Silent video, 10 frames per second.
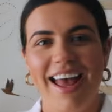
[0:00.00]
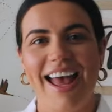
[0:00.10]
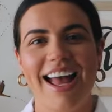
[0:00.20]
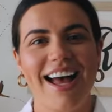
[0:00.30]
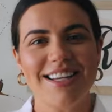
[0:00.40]

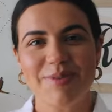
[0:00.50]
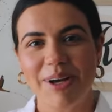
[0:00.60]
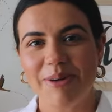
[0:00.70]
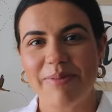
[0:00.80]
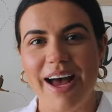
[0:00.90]
Hey guys,
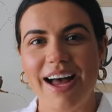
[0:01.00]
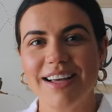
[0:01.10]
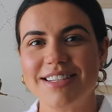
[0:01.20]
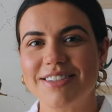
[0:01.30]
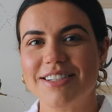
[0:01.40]
welcome
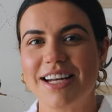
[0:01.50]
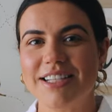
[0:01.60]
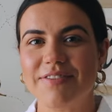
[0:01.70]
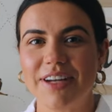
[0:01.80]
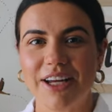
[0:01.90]
back. So
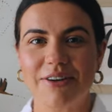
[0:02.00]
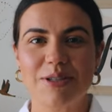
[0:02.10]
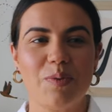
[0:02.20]
today's video is